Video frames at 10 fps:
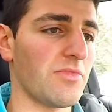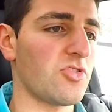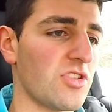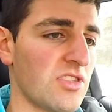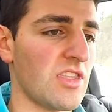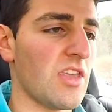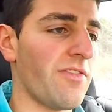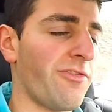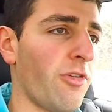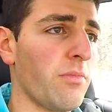just the
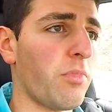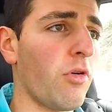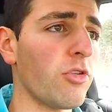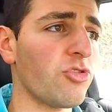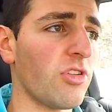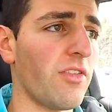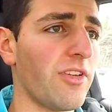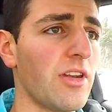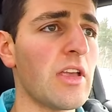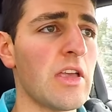front portion
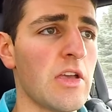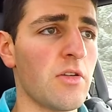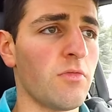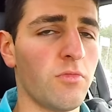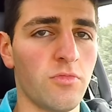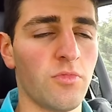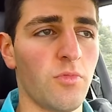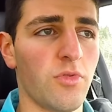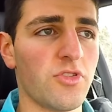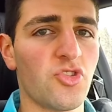of it
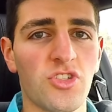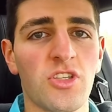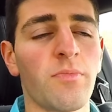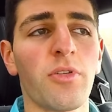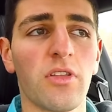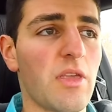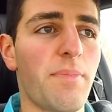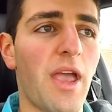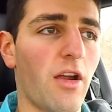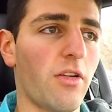was just completely
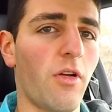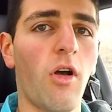bare.